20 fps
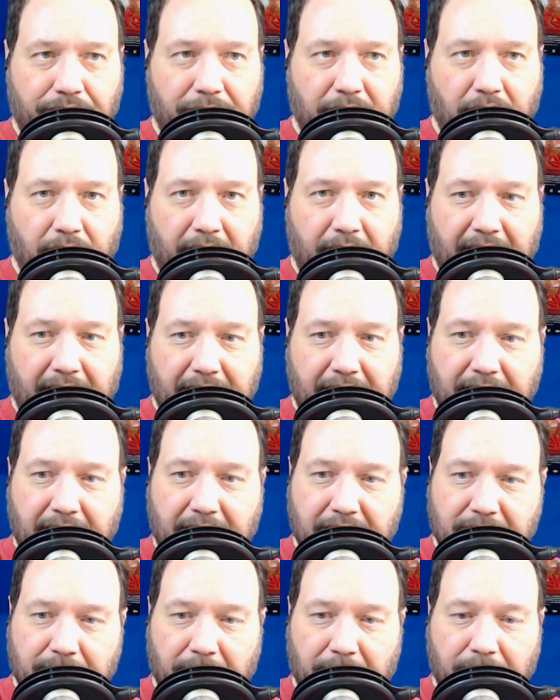great
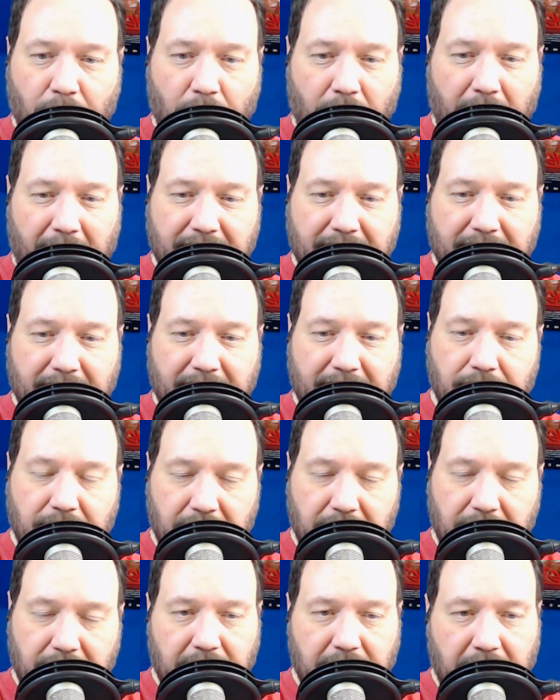ideas but poor execution.
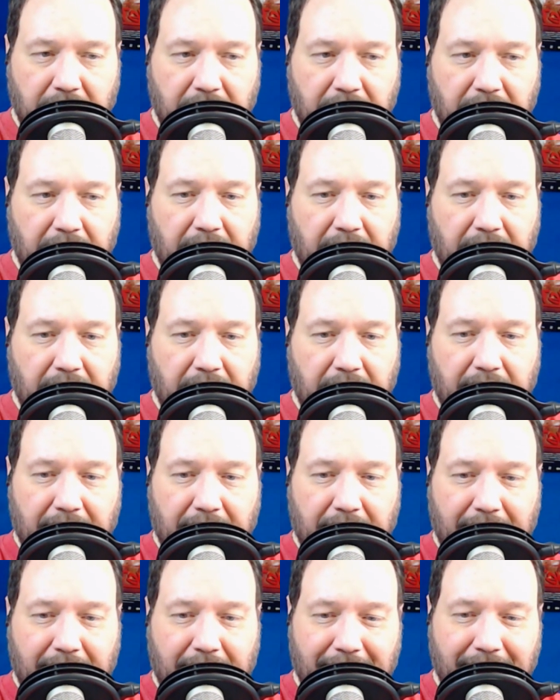
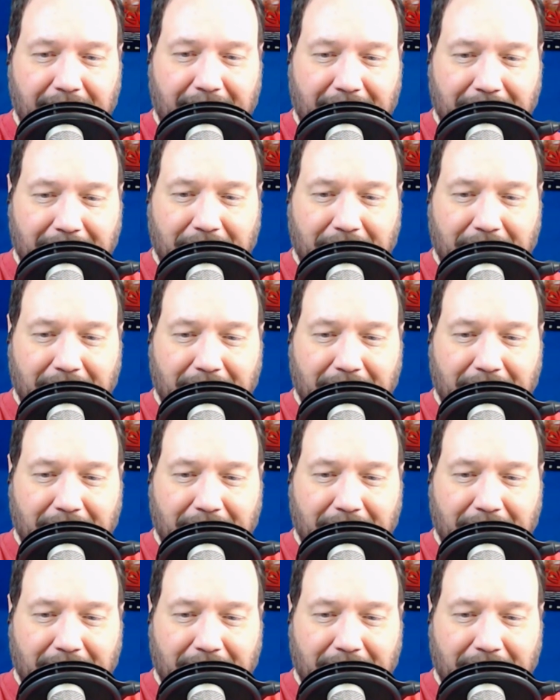And